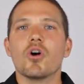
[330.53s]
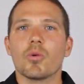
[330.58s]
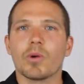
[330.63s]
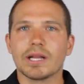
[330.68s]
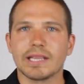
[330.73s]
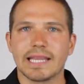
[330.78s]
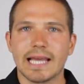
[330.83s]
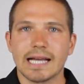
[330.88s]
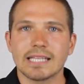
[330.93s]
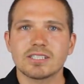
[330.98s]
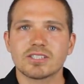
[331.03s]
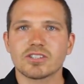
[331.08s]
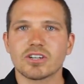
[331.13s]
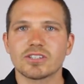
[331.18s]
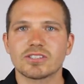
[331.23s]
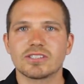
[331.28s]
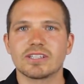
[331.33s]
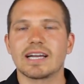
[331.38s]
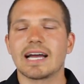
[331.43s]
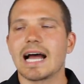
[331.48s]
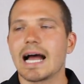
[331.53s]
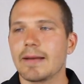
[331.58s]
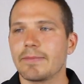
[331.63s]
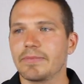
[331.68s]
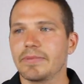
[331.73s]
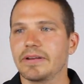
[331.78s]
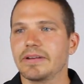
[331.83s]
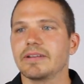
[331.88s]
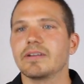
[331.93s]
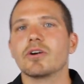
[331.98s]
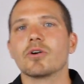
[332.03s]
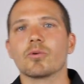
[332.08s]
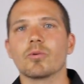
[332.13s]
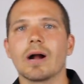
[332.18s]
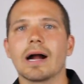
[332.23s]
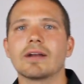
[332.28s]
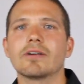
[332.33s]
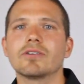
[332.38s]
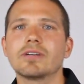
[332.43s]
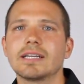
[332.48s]
When that starts to happen,
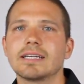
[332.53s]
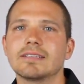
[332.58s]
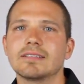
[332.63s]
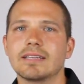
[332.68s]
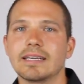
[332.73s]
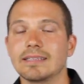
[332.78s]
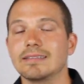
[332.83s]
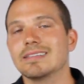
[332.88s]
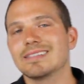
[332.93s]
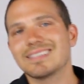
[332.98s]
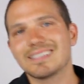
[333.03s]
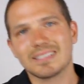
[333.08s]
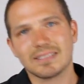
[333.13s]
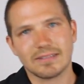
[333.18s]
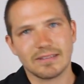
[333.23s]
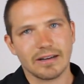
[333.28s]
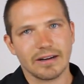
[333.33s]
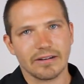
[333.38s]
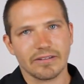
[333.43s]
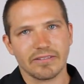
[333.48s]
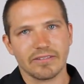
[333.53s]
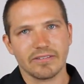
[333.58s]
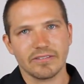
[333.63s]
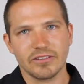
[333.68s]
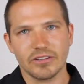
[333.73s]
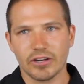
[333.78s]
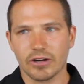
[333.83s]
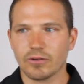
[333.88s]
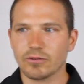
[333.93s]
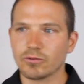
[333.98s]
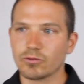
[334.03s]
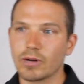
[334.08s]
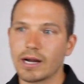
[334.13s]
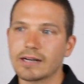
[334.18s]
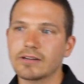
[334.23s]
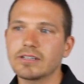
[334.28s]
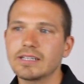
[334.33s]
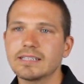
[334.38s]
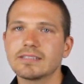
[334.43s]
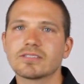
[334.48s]
rather than, and this is tough, you know,
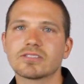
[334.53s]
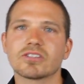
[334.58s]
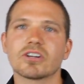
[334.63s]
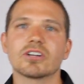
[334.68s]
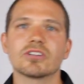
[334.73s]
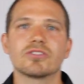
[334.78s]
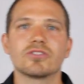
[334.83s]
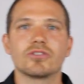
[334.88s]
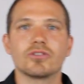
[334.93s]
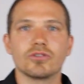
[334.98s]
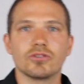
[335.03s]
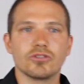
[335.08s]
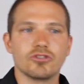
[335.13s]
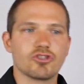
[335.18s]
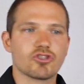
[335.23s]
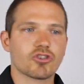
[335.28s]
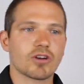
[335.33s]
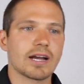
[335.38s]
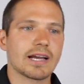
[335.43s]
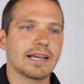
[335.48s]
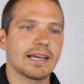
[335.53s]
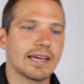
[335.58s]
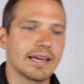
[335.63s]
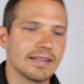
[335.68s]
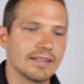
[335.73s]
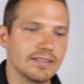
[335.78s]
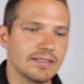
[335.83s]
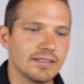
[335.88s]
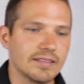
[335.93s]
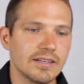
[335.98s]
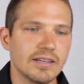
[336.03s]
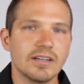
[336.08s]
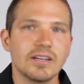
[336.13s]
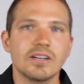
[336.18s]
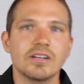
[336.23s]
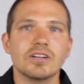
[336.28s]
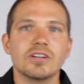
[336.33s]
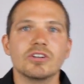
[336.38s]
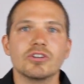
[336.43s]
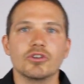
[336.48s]
rather than start to try and,
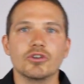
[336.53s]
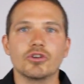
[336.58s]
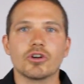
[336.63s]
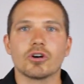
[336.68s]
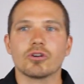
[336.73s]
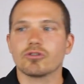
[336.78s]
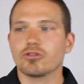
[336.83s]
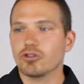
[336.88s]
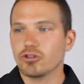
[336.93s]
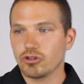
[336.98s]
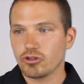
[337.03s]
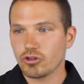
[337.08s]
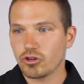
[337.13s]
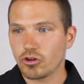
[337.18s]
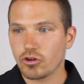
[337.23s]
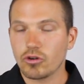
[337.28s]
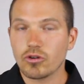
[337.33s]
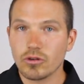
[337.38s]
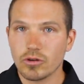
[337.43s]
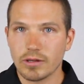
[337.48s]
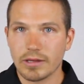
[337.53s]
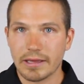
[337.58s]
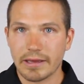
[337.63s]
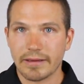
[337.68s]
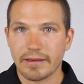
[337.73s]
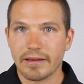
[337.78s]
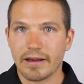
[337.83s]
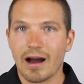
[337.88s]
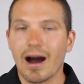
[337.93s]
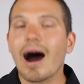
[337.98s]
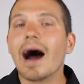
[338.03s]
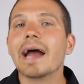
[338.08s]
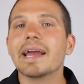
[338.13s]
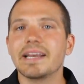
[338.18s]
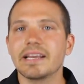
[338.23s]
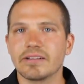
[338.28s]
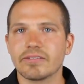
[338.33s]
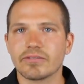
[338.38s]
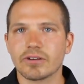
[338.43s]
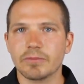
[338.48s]
you know,
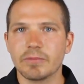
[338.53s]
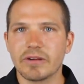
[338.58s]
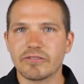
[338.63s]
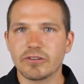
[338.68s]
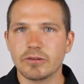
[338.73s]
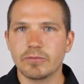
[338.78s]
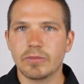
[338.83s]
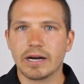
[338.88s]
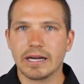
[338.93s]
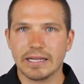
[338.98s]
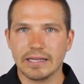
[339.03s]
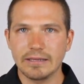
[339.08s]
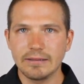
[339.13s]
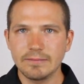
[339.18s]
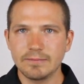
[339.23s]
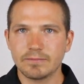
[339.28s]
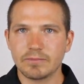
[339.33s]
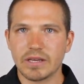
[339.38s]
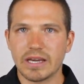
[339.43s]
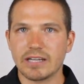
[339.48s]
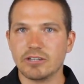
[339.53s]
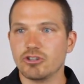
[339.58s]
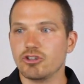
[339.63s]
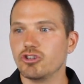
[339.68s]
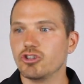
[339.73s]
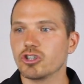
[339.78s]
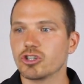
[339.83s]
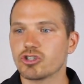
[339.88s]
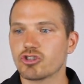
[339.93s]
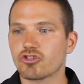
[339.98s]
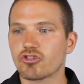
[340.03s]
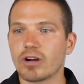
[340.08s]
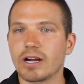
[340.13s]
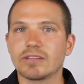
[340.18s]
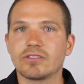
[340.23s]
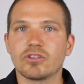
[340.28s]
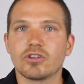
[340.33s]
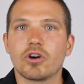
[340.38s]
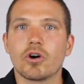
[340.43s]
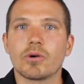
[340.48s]
hide it from everybody and just
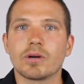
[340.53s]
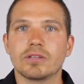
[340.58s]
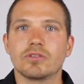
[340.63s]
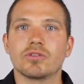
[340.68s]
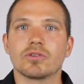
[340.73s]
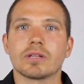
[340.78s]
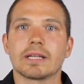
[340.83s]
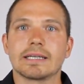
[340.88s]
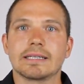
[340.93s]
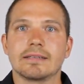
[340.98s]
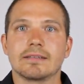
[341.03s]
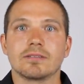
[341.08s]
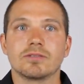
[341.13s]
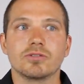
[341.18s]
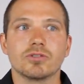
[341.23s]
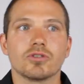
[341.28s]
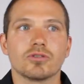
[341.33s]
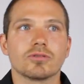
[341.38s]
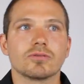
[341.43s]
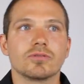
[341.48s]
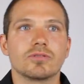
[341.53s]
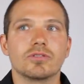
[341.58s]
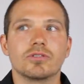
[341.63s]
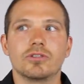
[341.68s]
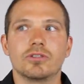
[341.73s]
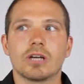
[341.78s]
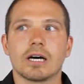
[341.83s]
try to go into like, no,